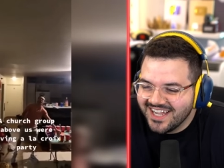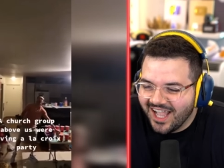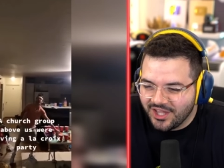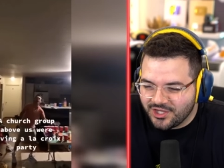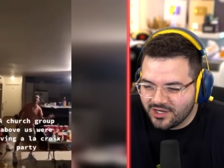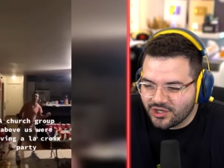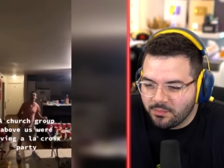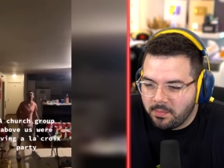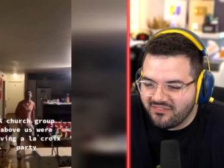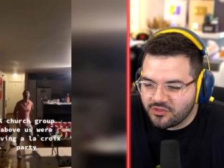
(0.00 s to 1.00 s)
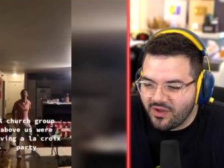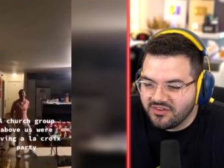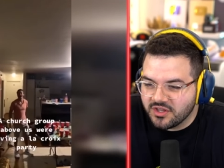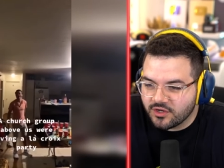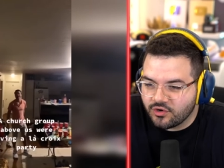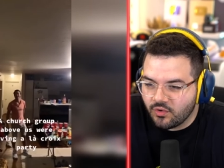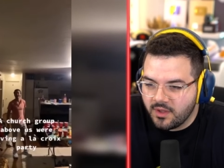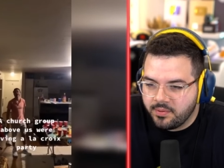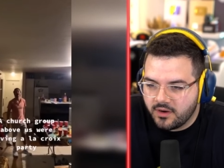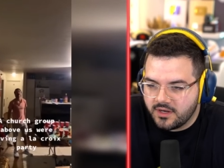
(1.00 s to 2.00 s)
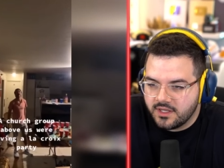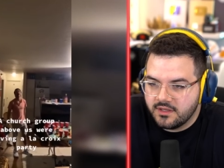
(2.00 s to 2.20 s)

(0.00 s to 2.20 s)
A church Look group of us having a LaCroix party.